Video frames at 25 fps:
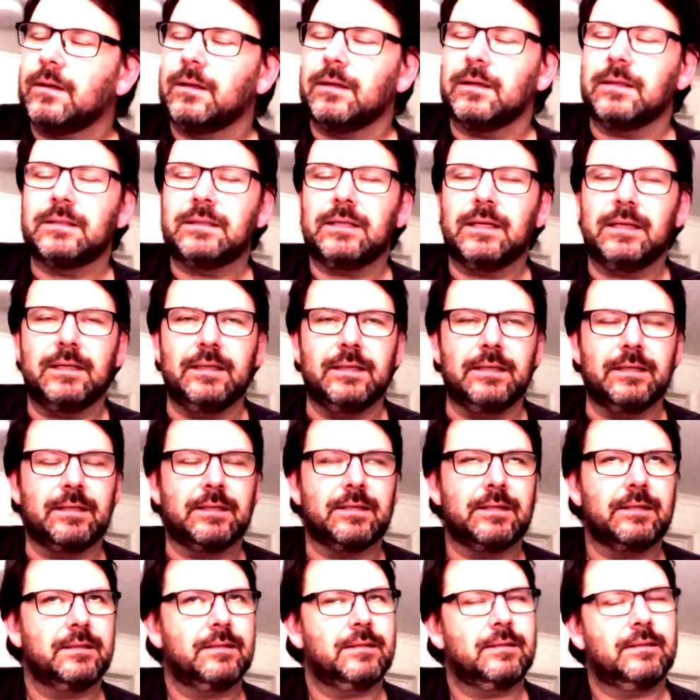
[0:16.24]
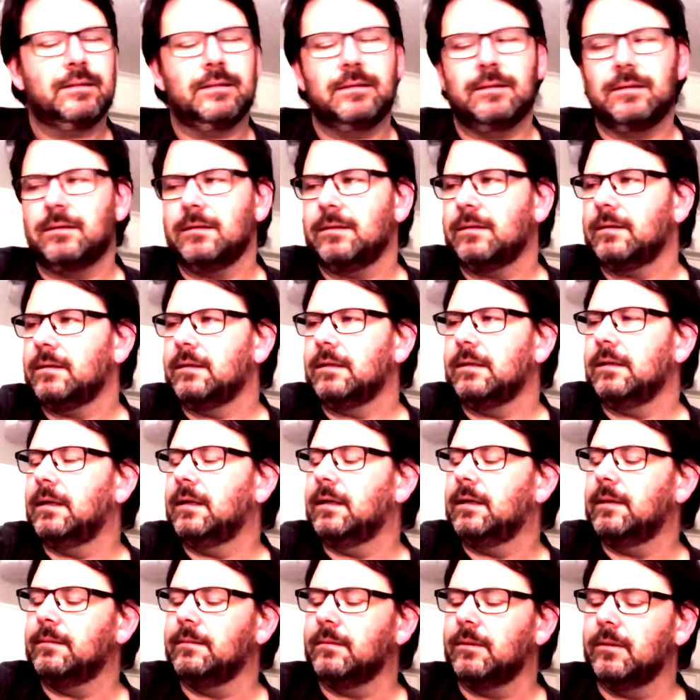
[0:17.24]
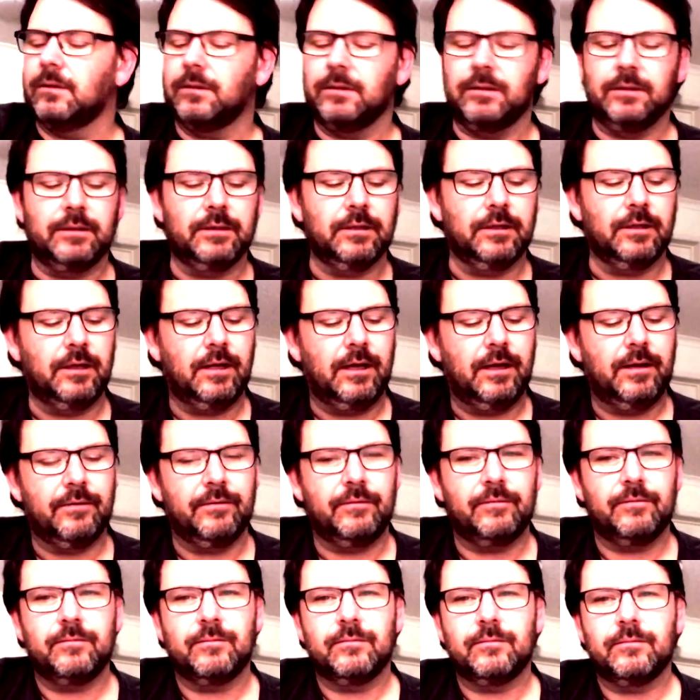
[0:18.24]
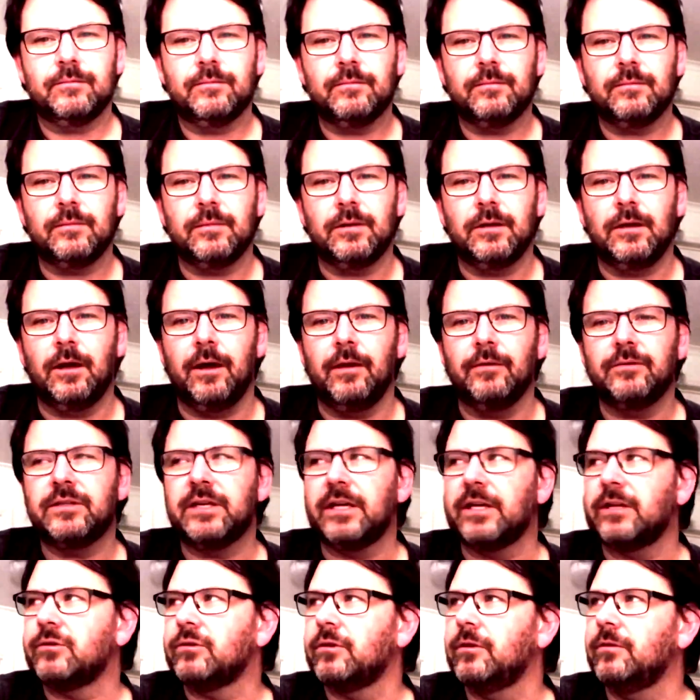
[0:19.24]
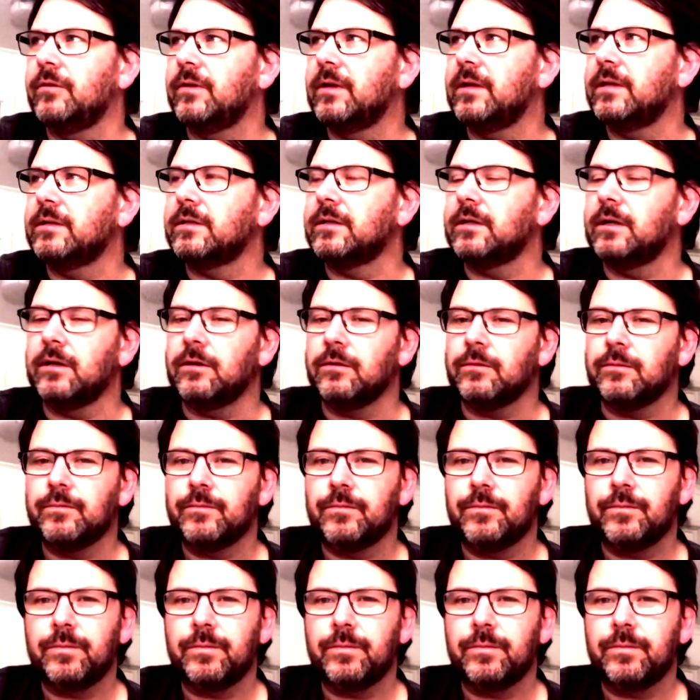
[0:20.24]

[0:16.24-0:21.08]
I say this in the live sanctuary events. You know,